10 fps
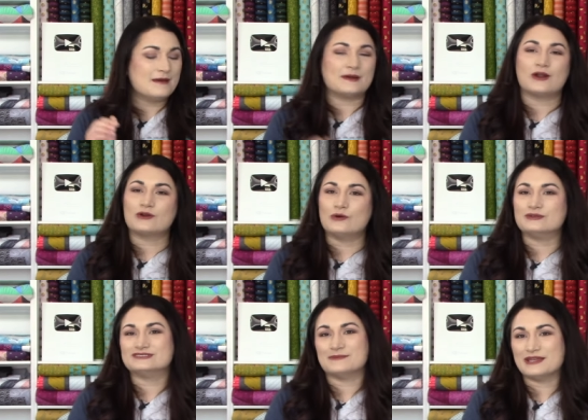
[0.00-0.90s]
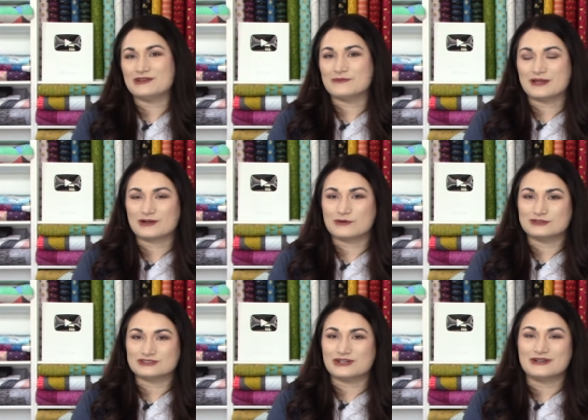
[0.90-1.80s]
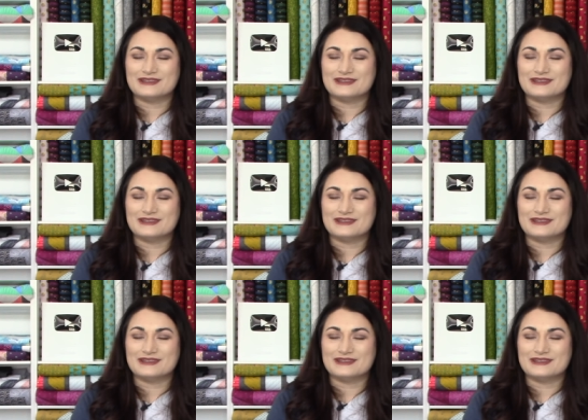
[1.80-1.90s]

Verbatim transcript: but our goal is to make you a better quilter.